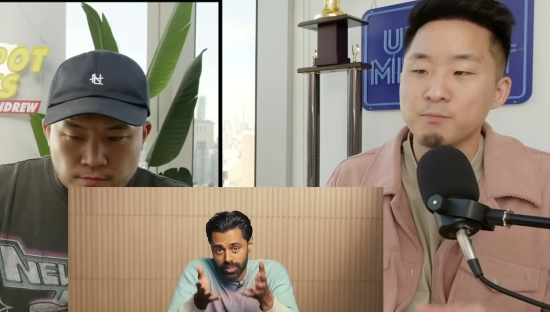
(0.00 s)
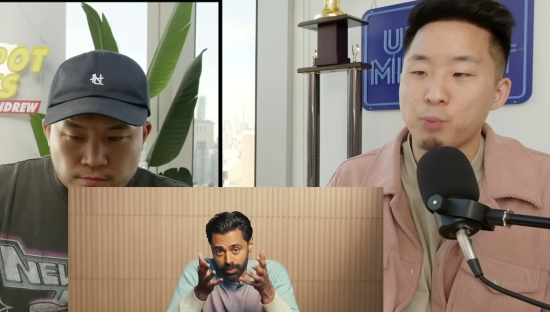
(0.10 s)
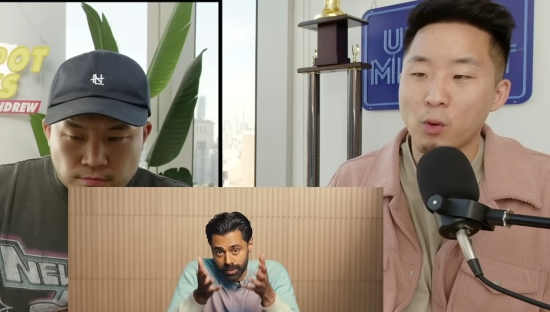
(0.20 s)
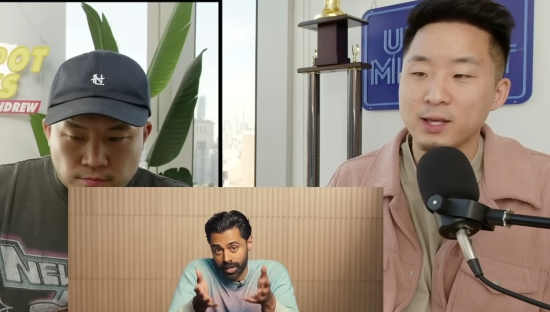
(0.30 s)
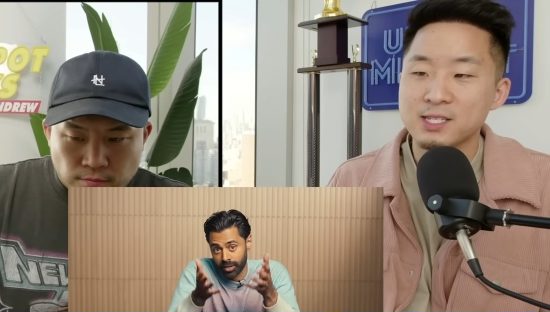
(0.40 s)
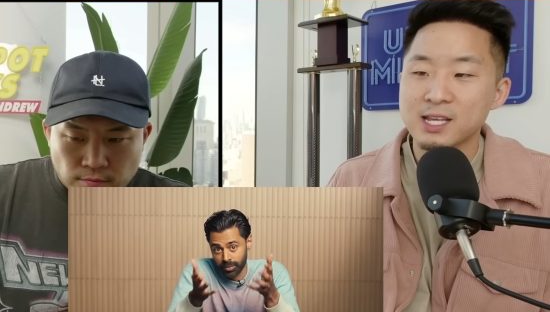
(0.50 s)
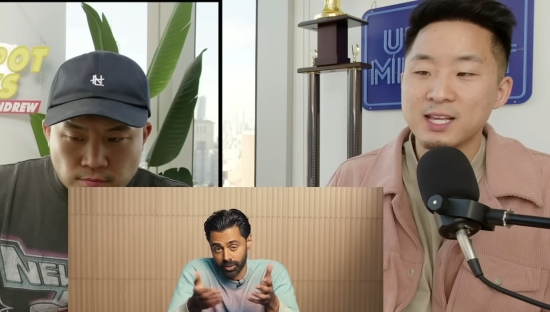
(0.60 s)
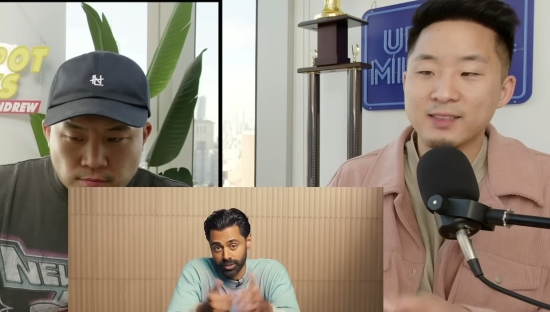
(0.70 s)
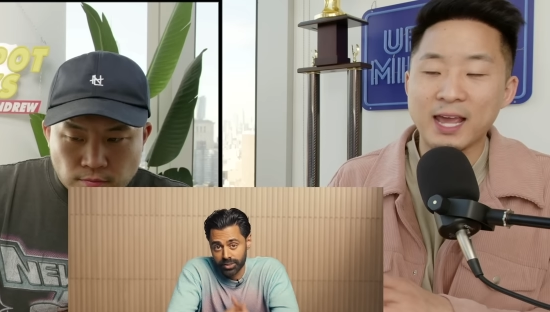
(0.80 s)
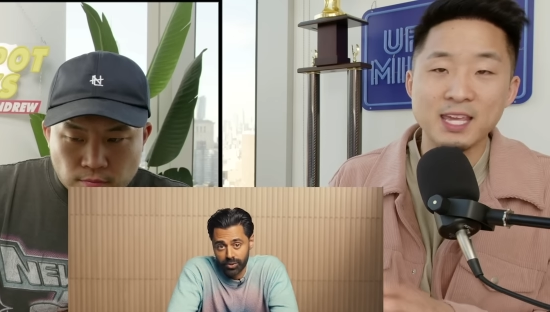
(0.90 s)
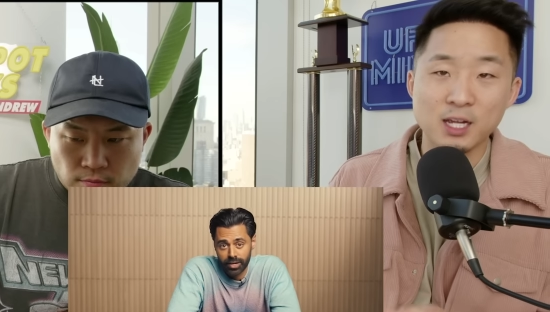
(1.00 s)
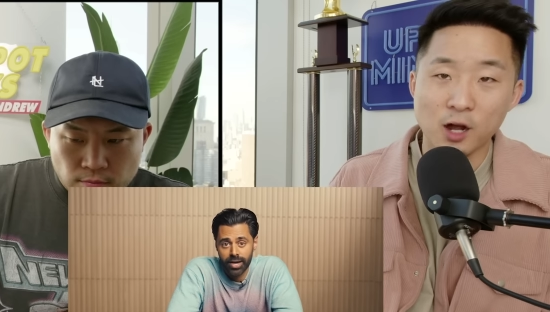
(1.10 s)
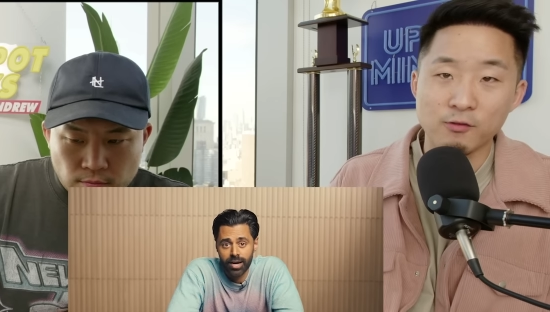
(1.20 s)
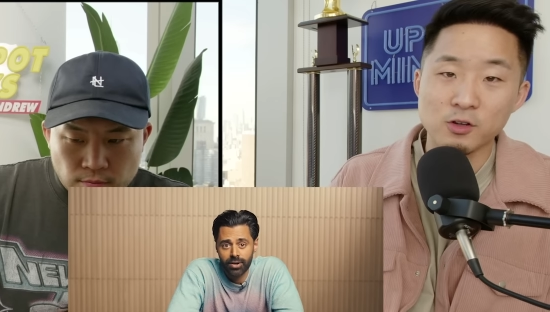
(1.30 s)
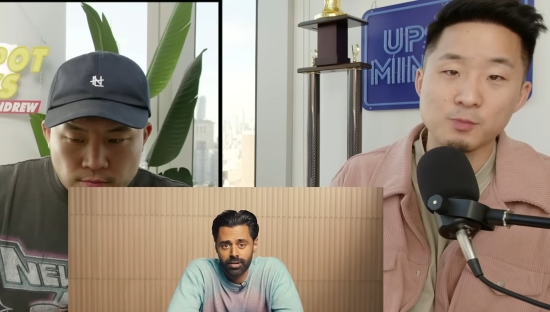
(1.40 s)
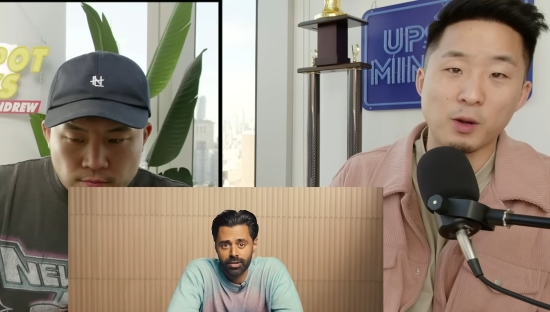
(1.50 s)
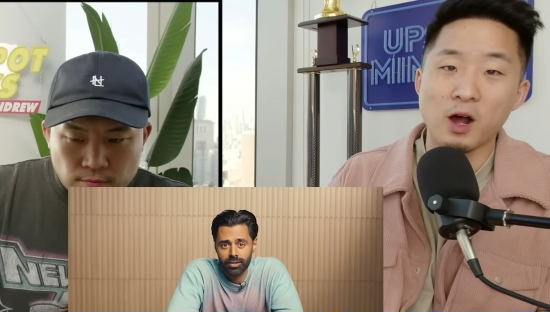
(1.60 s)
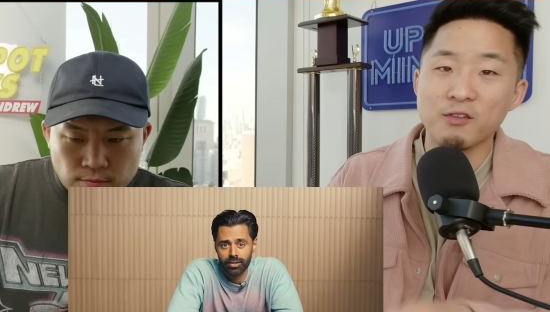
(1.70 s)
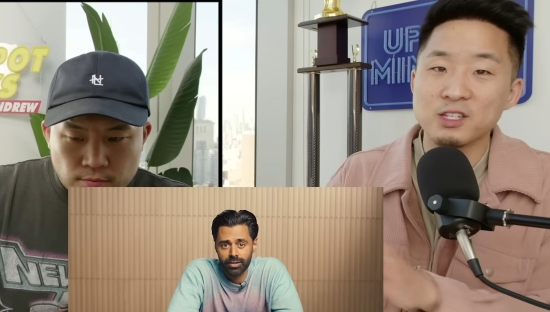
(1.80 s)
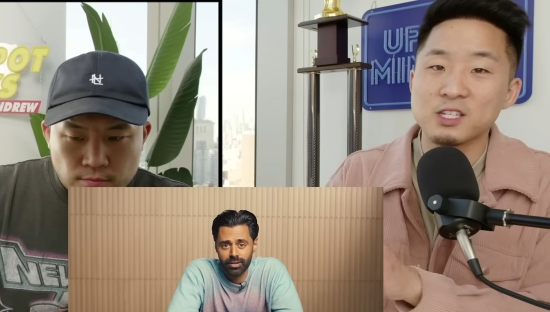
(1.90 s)
Speaker 1: points that he covers, but
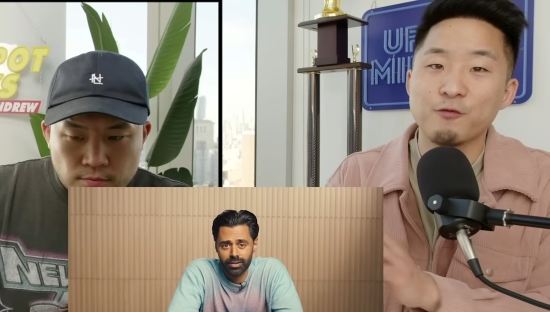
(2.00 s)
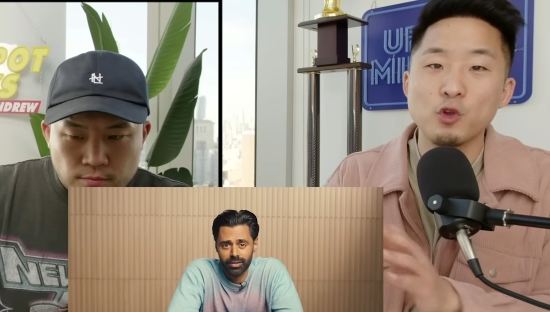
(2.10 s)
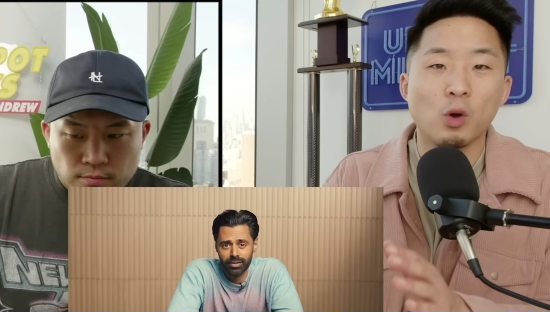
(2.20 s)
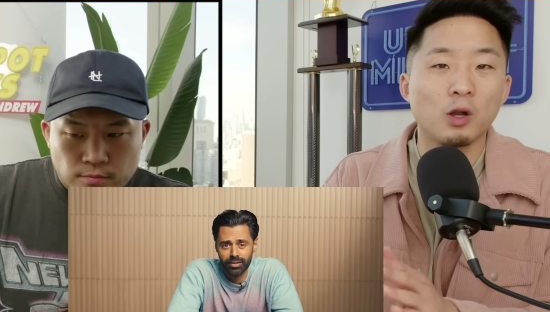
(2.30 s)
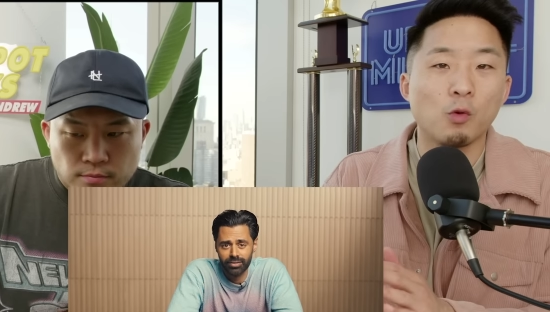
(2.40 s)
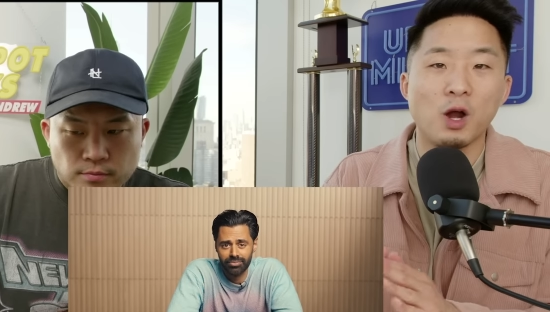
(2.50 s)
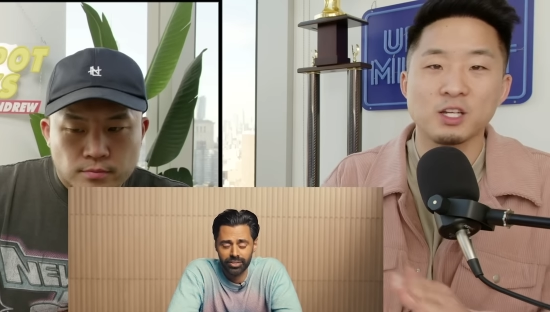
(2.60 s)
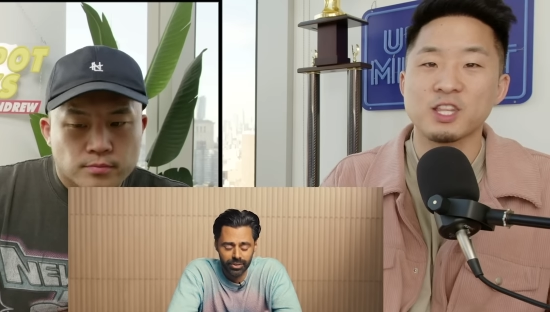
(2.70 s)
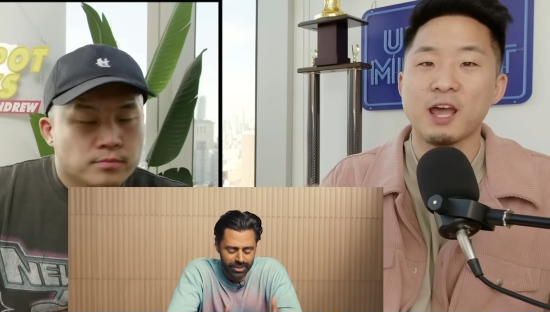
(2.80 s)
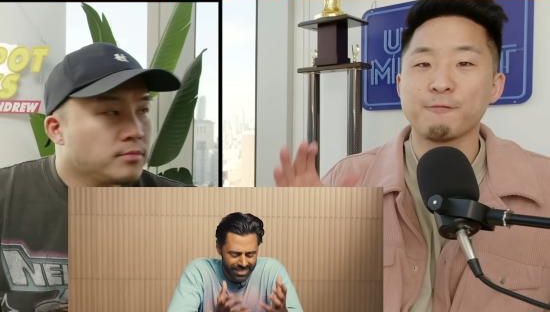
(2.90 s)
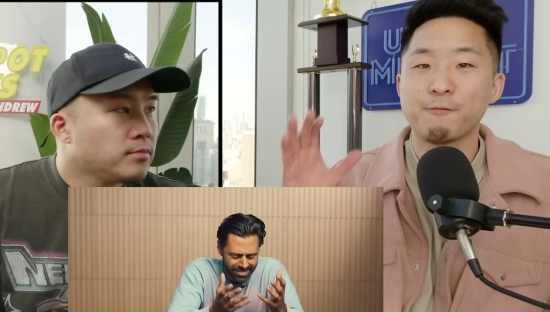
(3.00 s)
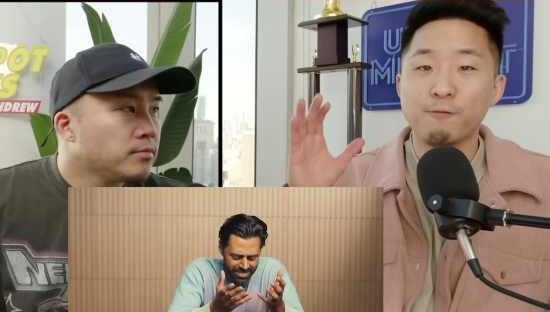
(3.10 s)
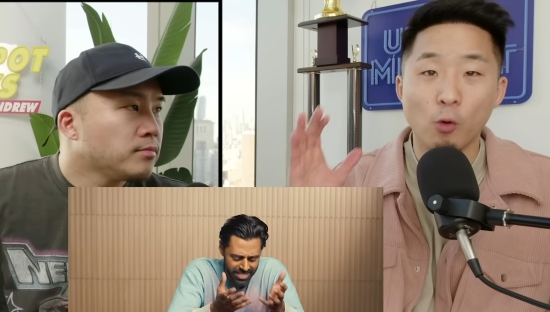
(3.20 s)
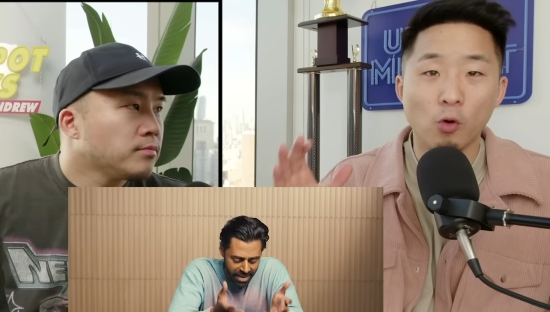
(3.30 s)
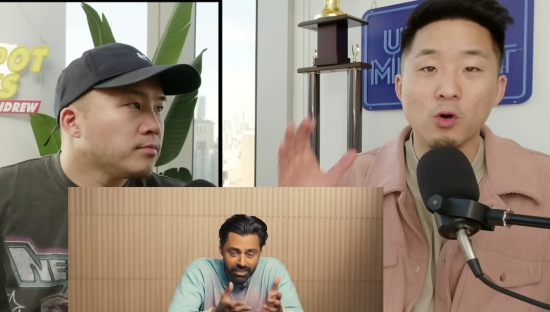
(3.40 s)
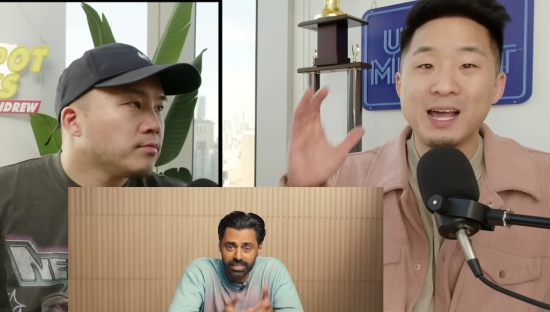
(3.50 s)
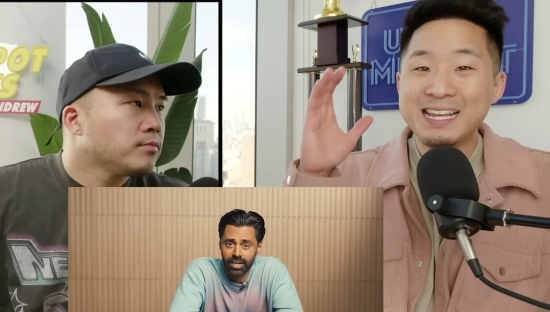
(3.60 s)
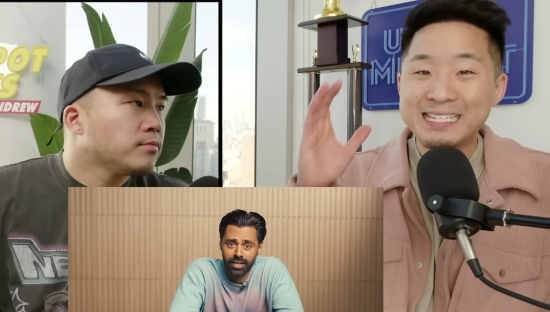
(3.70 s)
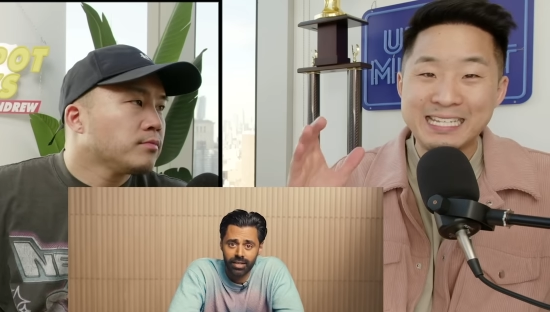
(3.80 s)
obviously if you want to watch that full,